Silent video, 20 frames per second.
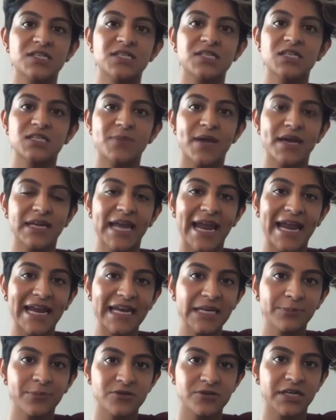spend
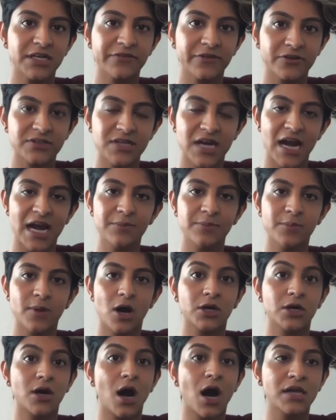80% of your time
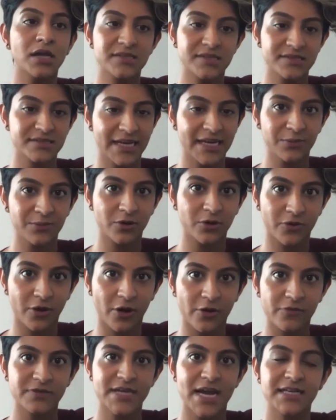on unsustainable
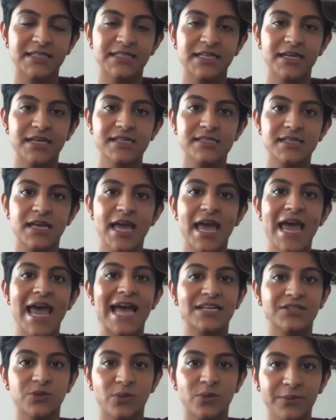growth tactics
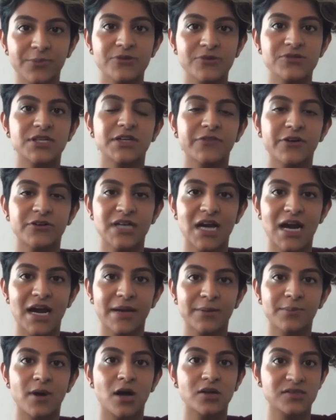and 20% of your
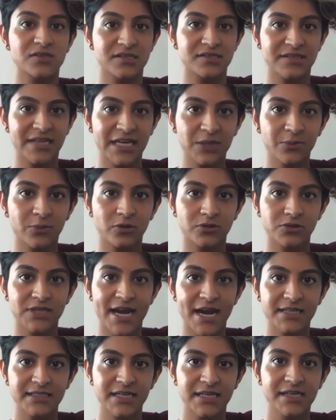time on sustainable
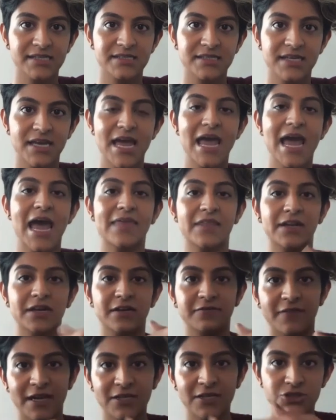tactics, and then
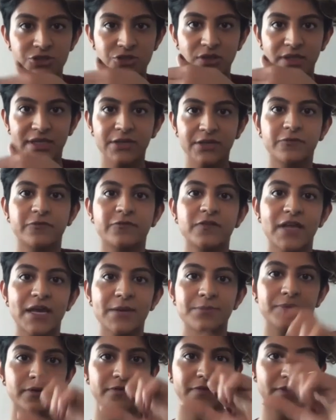eventually you flip
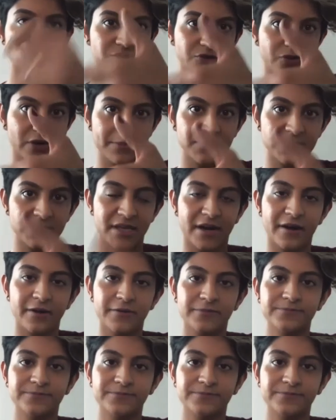the script there.